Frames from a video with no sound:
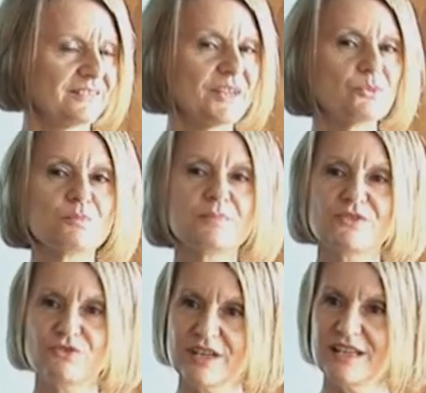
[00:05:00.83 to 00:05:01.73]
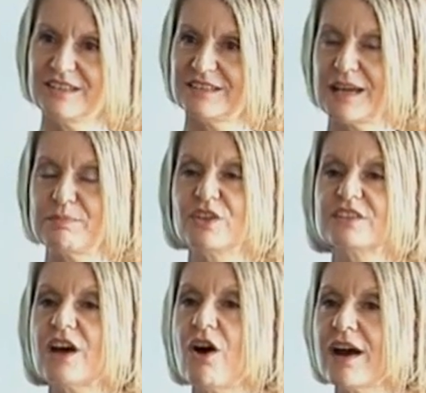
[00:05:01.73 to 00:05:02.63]
It would be really sad
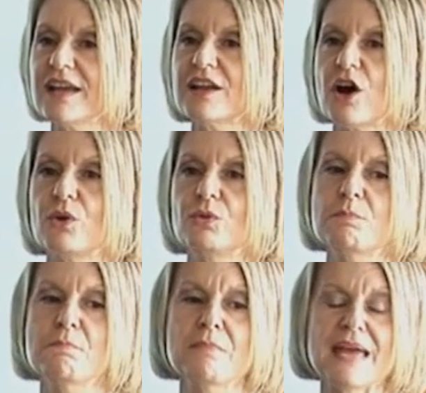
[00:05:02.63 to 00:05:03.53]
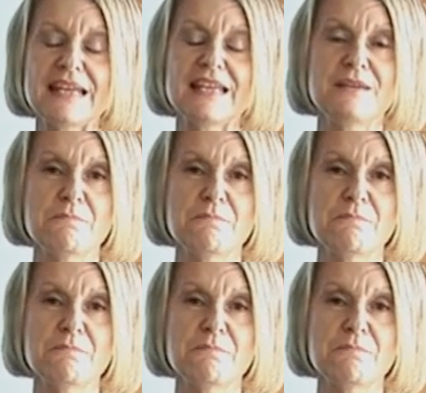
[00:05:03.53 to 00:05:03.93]
because I know many,